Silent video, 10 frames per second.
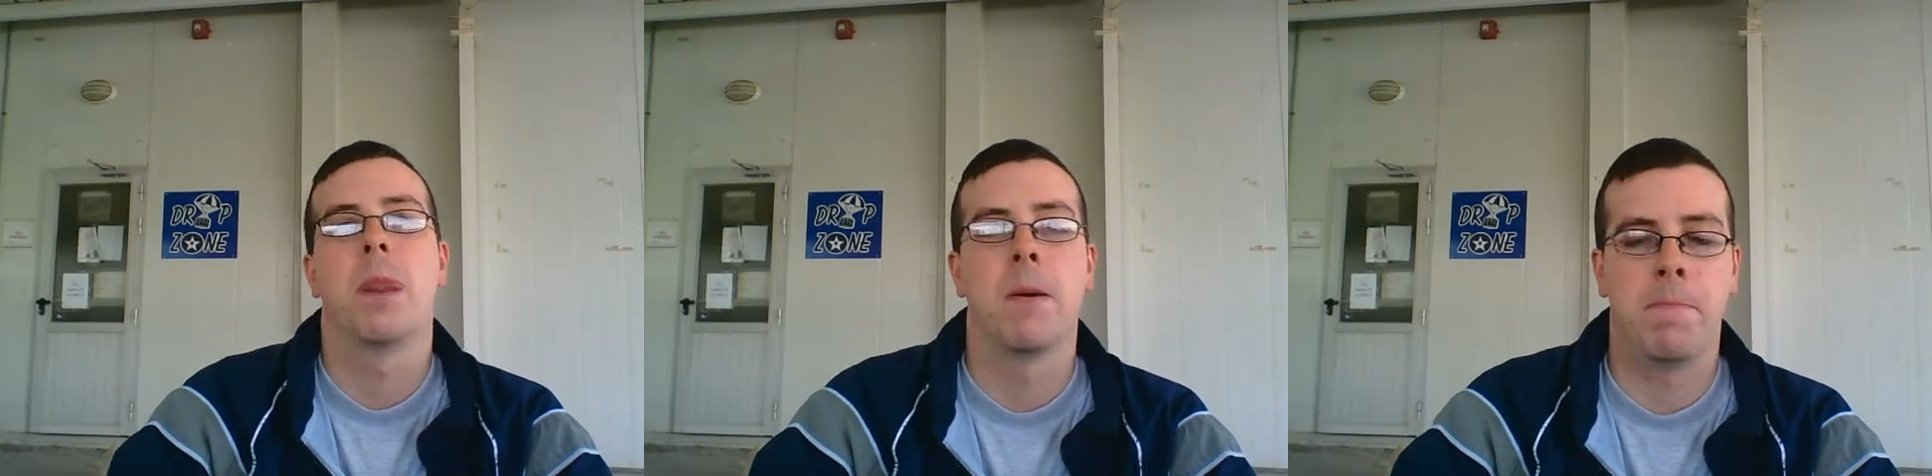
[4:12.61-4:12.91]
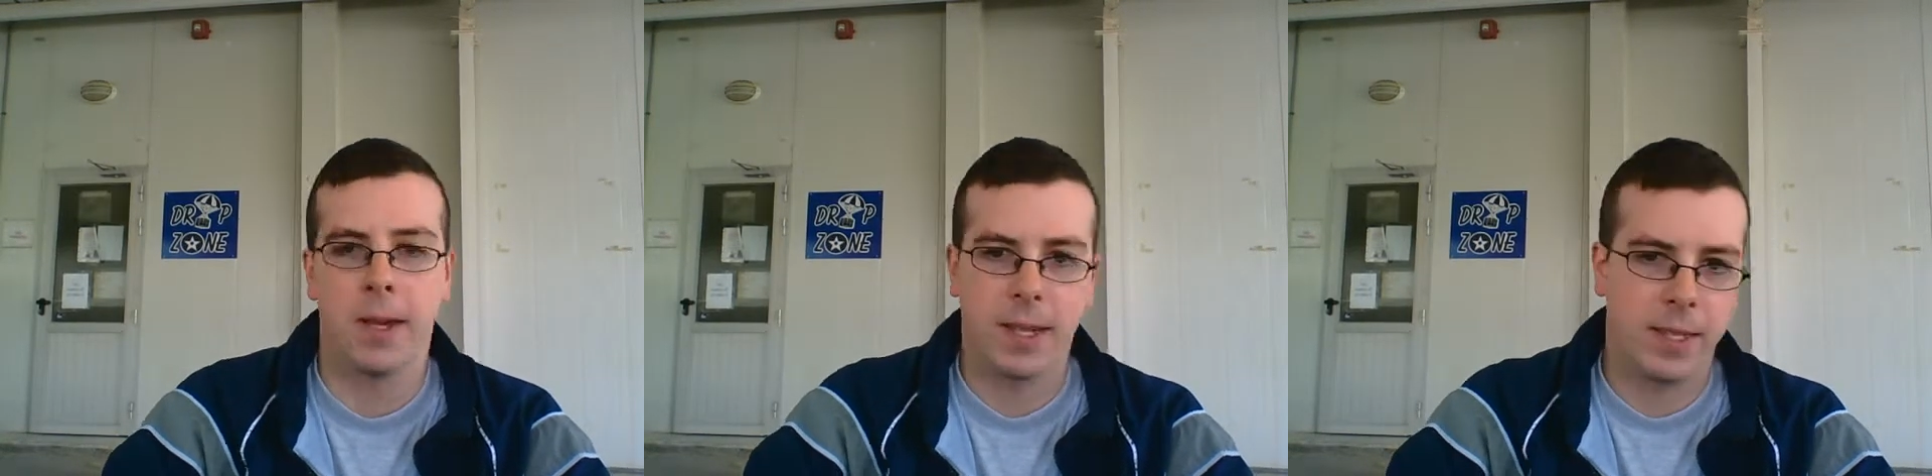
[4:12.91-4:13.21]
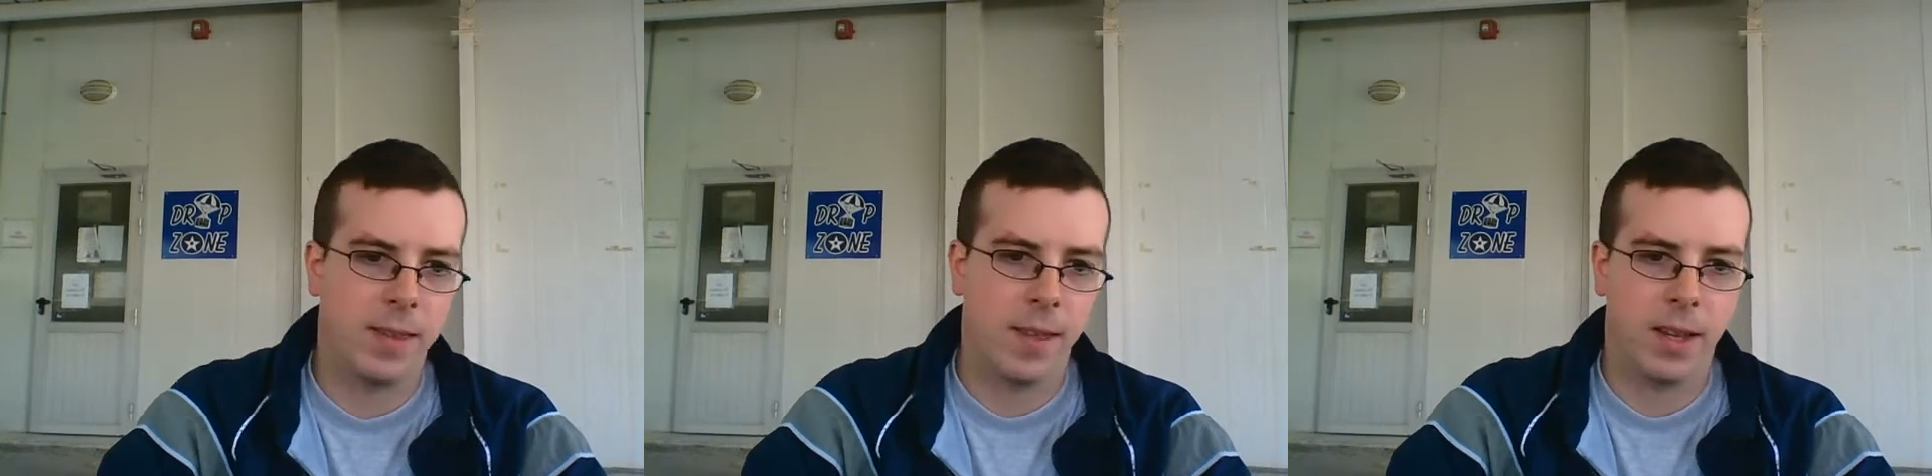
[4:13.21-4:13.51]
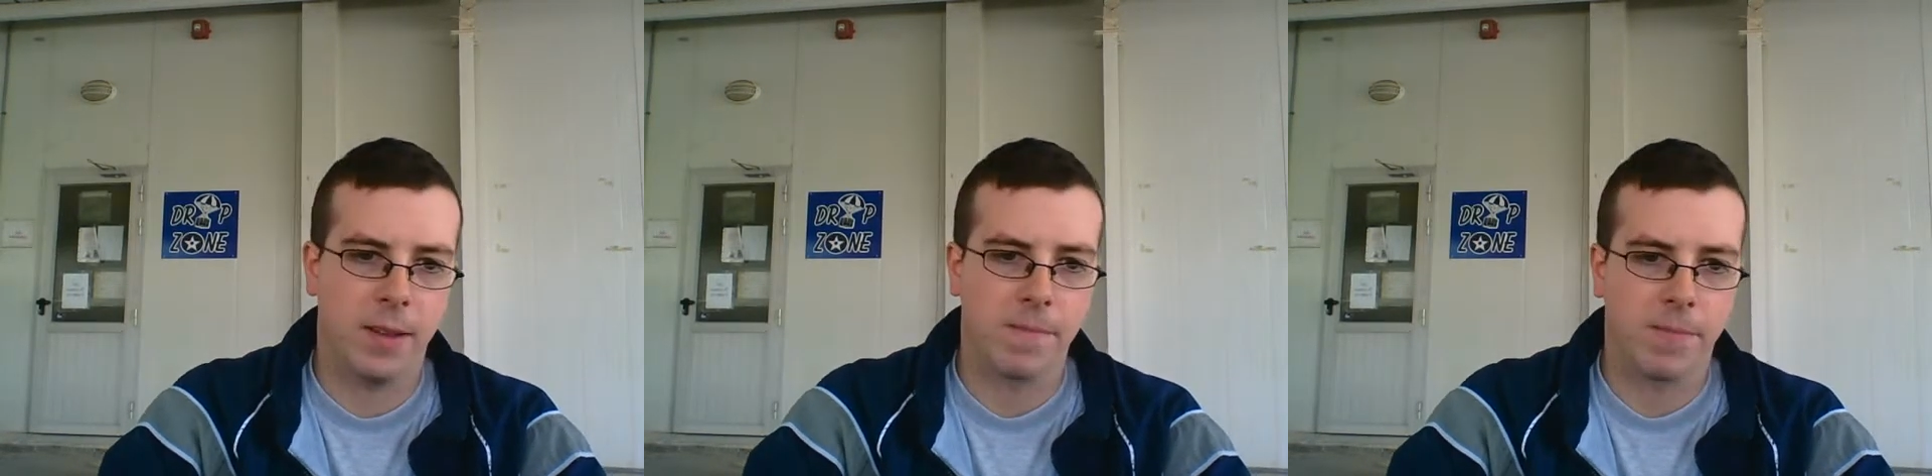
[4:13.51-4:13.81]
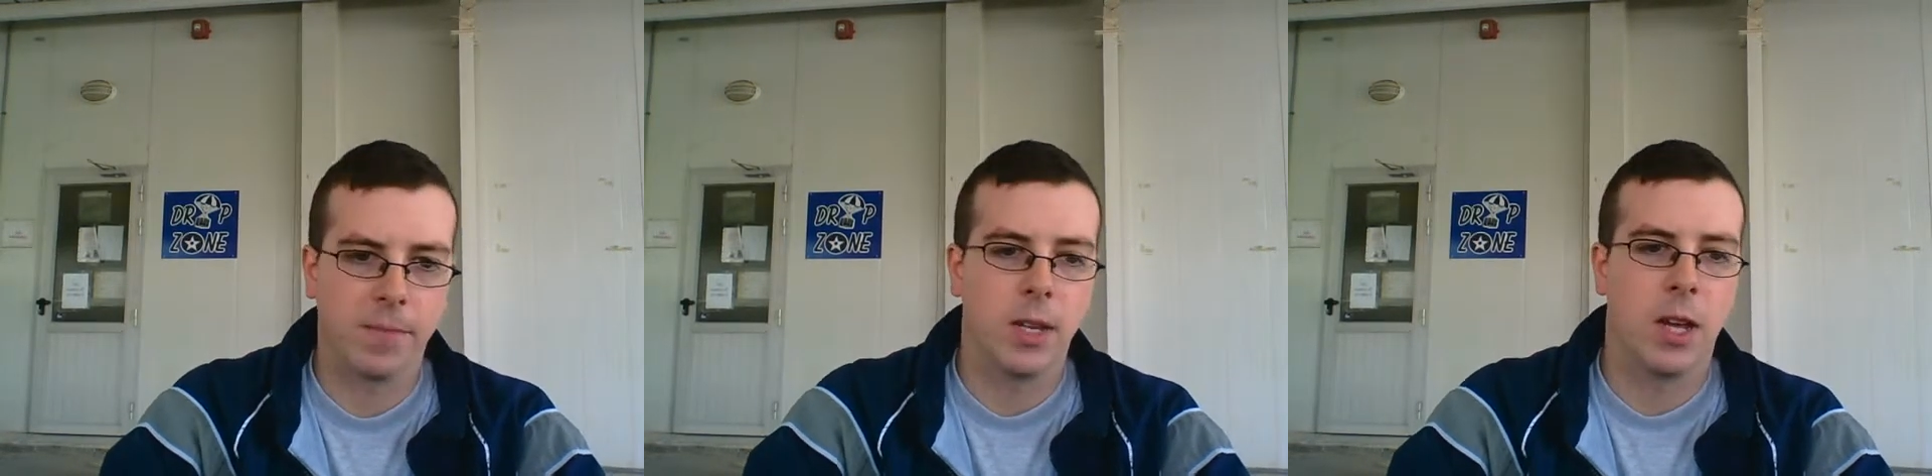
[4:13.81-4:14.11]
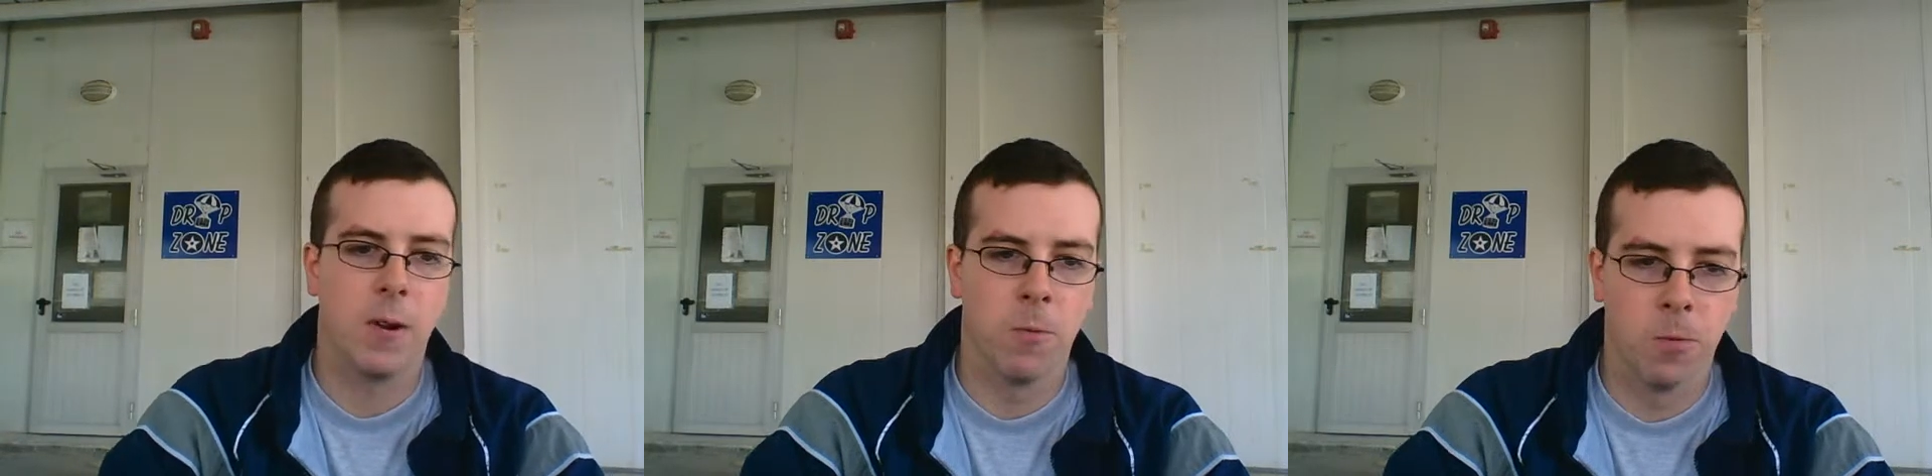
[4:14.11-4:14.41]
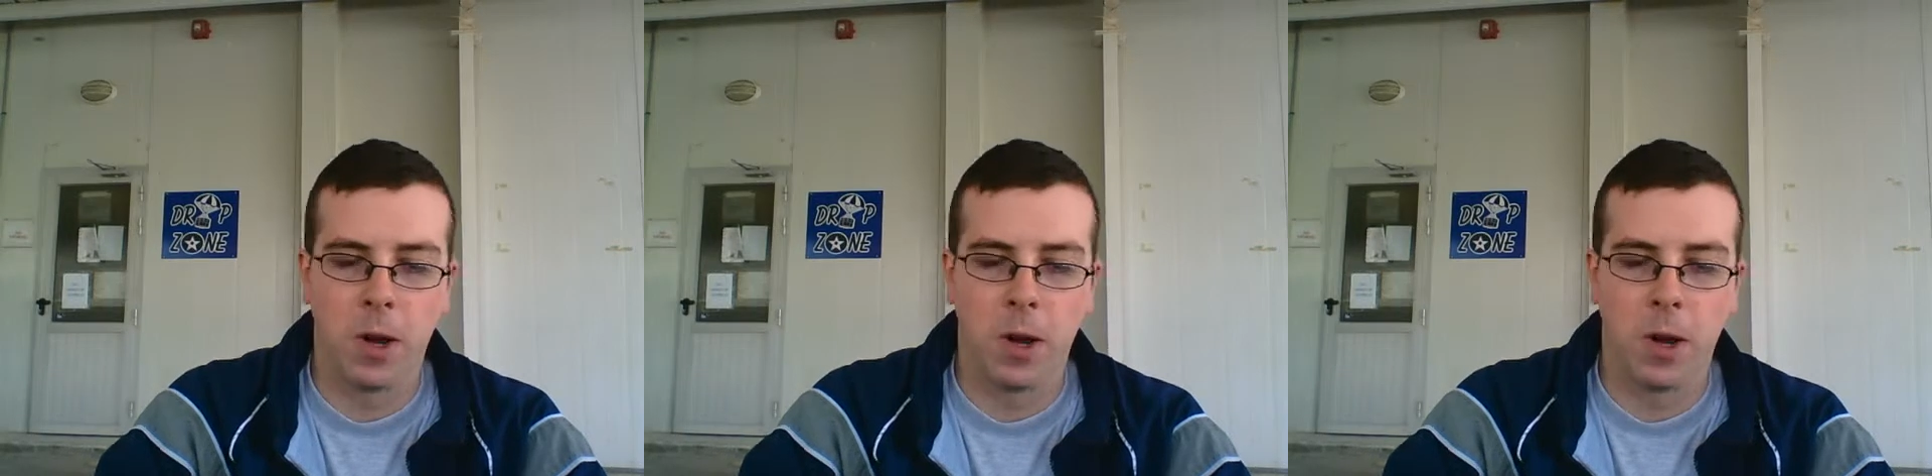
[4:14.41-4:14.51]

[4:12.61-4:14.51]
The biggest thing, it